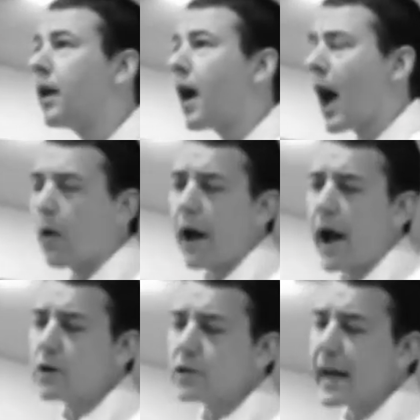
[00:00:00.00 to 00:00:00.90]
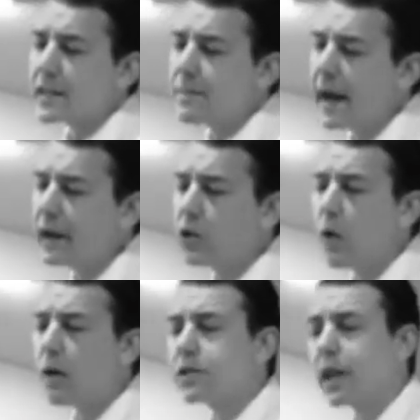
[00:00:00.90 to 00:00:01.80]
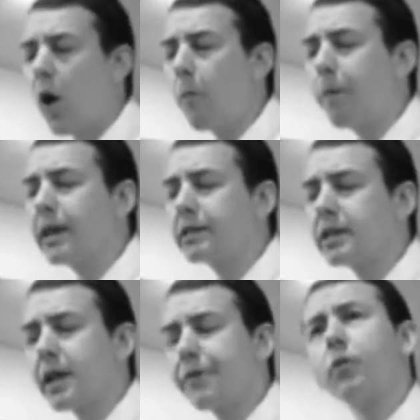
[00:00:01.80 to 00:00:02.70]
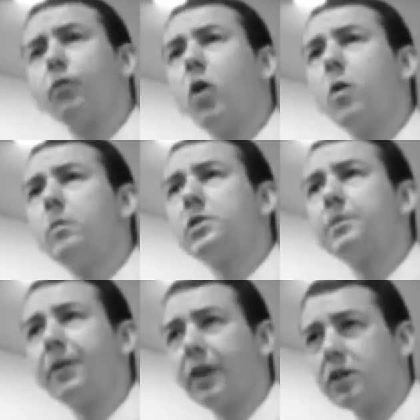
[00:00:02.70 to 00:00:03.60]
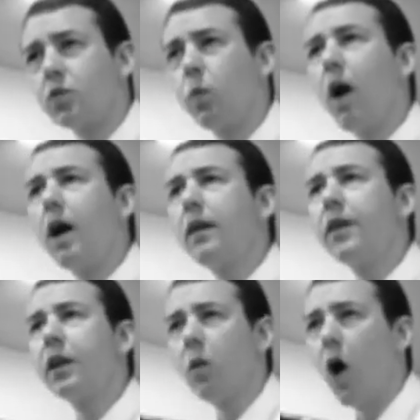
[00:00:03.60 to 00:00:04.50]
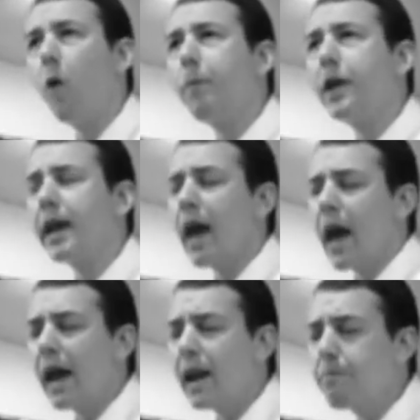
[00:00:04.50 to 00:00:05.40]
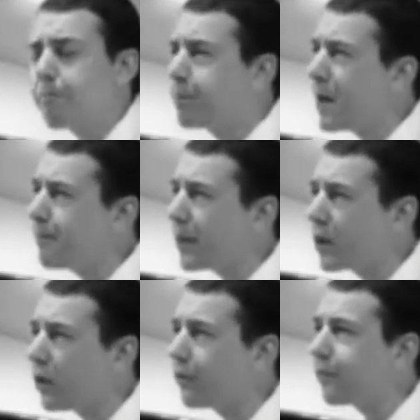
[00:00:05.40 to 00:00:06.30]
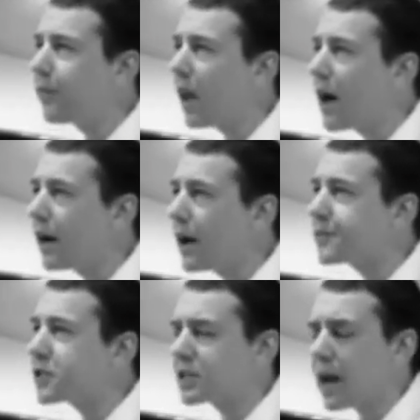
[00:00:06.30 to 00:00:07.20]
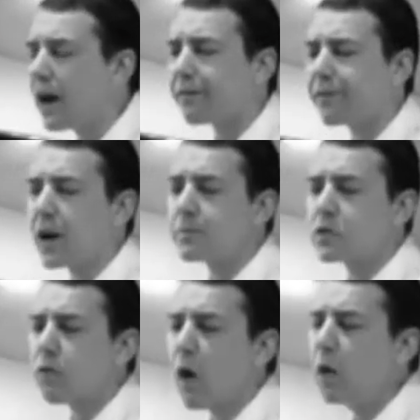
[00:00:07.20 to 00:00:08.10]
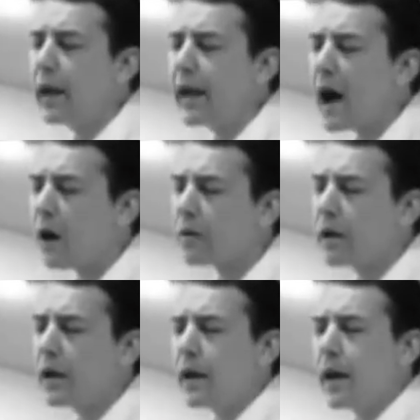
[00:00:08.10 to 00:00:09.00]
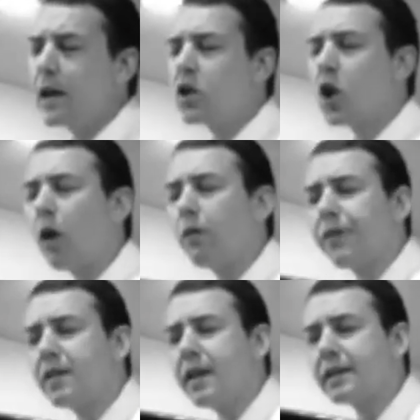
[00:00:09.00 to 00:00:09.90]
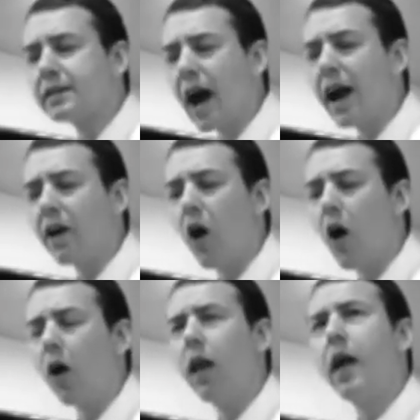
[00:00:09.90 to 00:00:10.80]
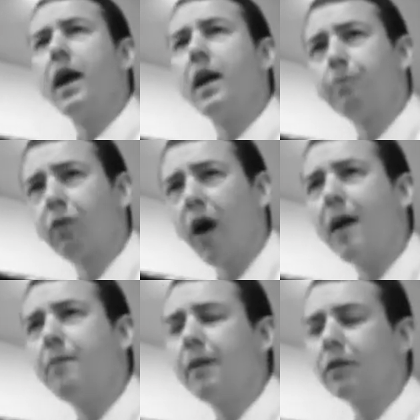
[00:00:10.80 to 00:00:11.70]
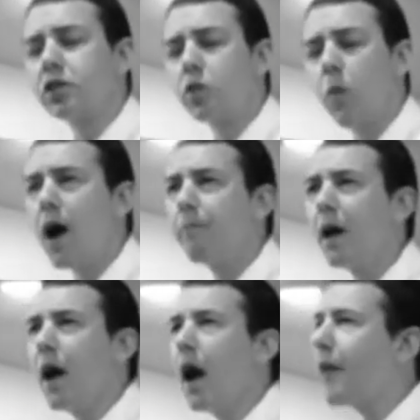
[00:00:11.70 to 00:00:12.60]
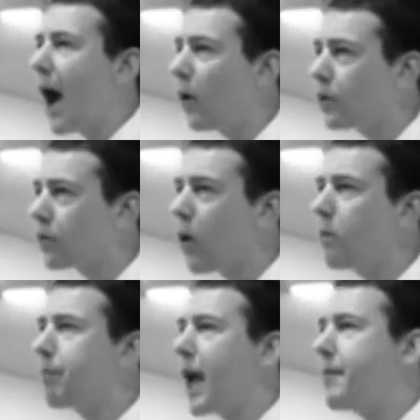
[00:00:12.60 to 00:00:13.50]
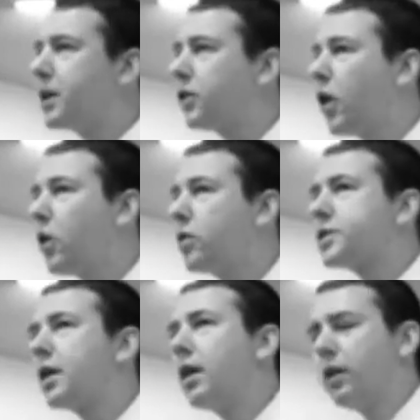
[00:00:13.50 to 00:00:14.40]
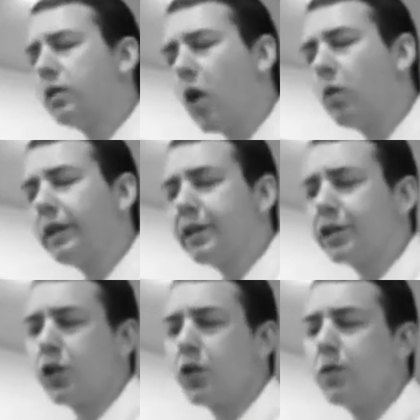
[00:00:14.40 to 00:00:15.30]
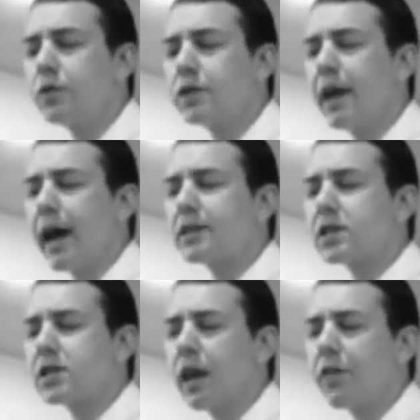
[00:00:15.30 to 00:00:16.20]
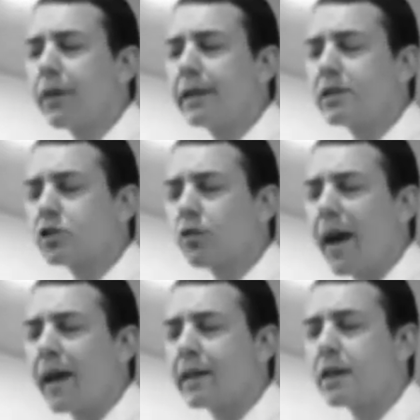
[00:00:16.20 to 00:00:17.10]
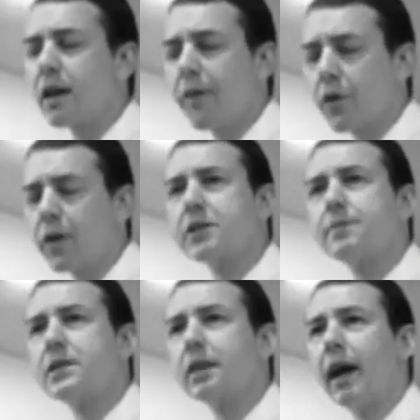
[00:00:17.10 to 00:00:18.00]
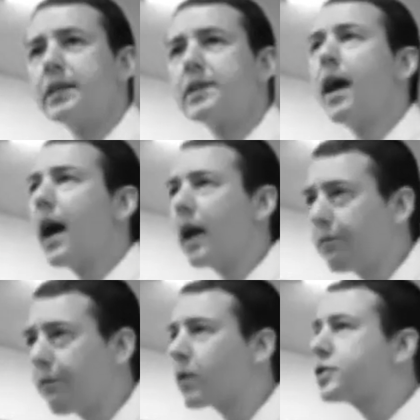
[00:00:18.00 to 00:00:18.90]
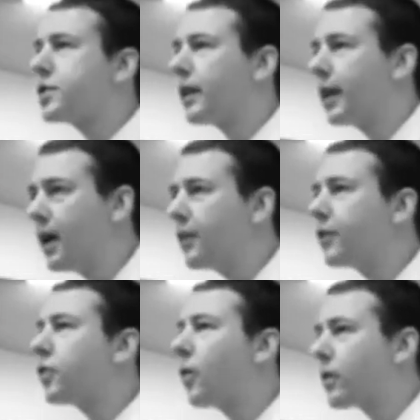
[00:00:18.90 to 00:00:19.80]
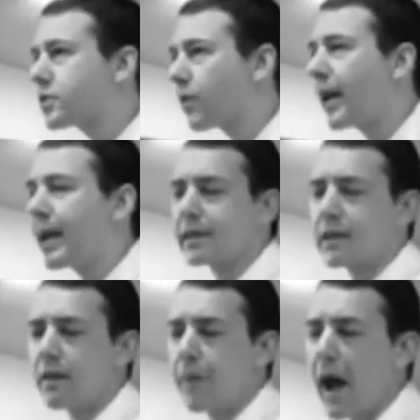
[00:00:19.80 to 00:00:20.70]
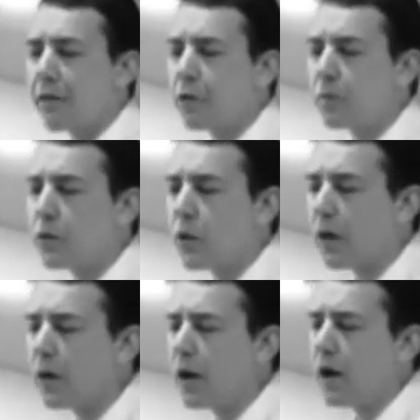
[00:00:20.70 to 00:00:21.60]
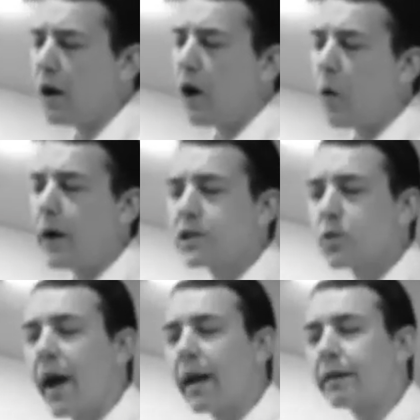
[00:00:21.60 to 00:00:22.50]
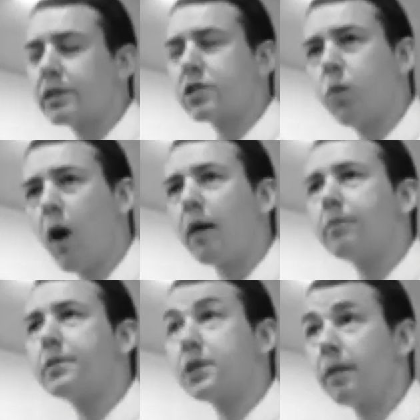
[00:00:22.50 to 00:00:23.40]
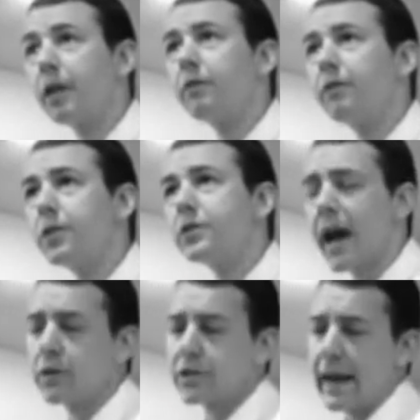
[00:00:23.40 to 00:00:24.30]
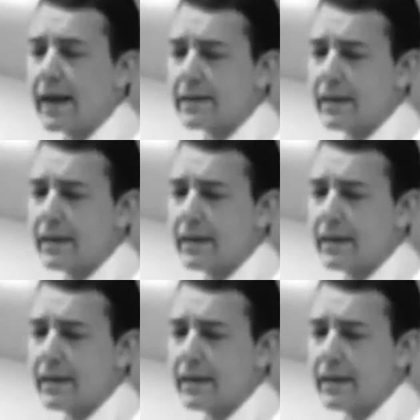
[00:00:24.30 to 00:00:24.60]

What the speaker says: Our house has many doors that open into different rooms, but there's one that you open it and a biblical flood of stuff comes rolling out, engulfing the entire hall in a primeval swamp of outgrown baby clothes, lonely shoes, and slithering strands of Christmas lights. And unfortunately, the door is right next to the bathroom door, always waiting to swamp some confused house guest.